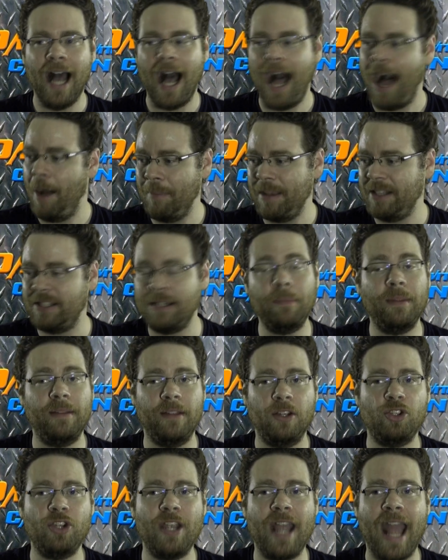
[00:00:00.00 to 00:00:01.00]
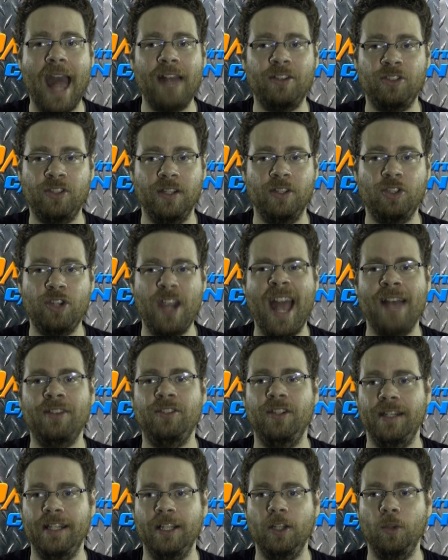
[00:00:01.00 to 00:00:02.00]
it's something that she has
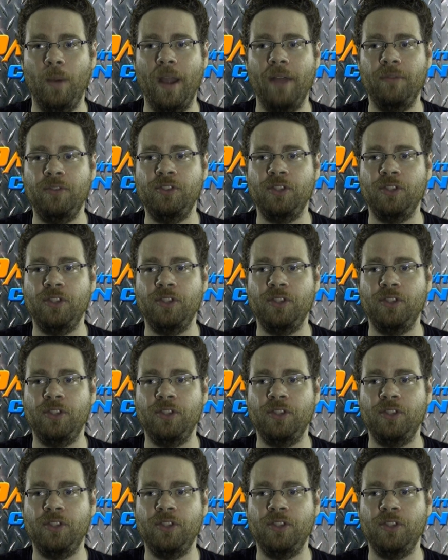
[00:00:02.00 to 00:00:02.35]
to deal with.